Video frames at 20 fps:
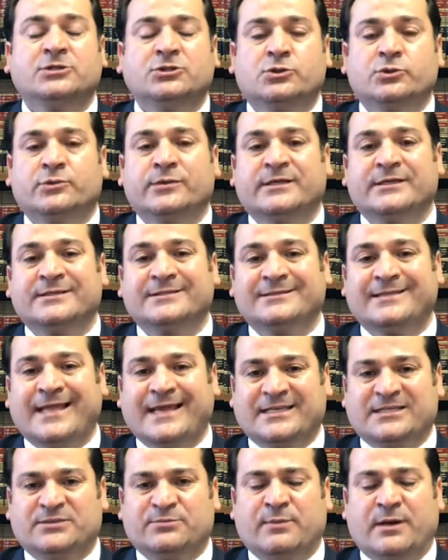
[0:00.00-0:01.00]
during
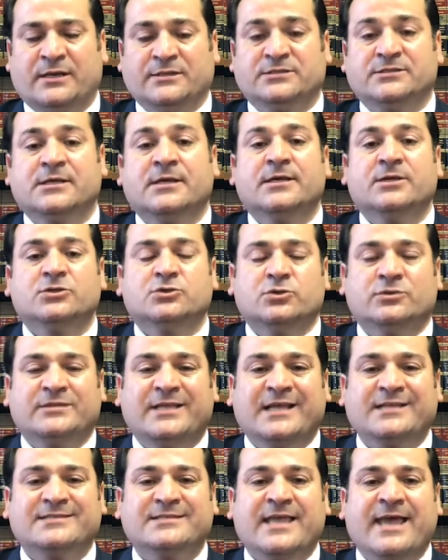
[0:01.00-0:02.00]
next month so
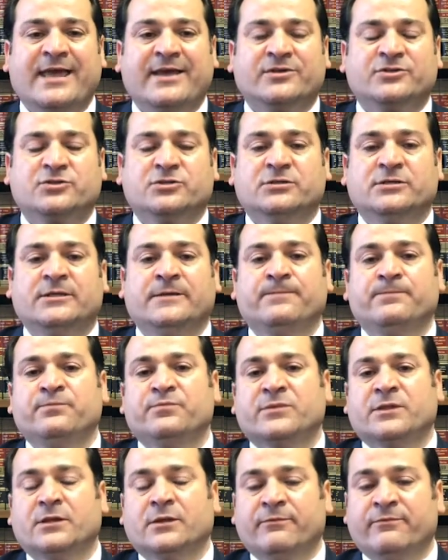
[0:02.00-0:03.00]
that's actually
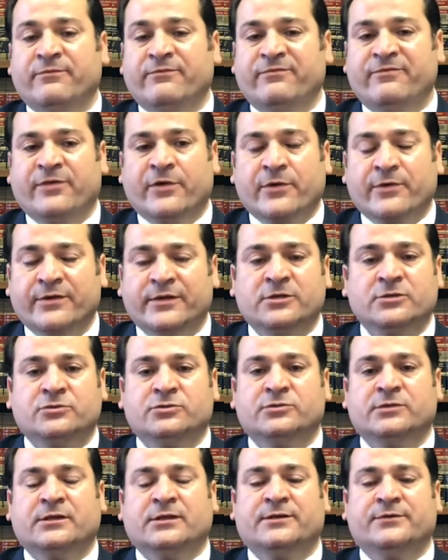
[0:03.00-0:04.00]
very good
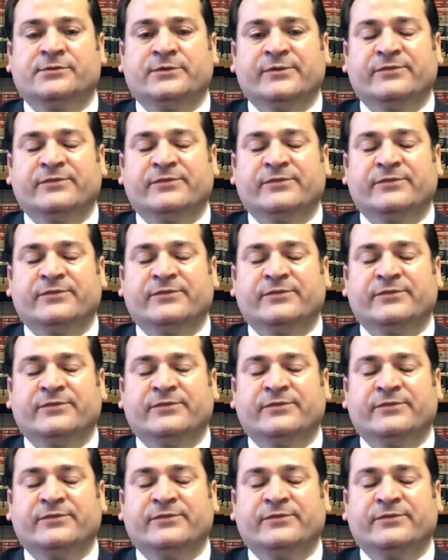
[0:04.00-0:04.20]
uh,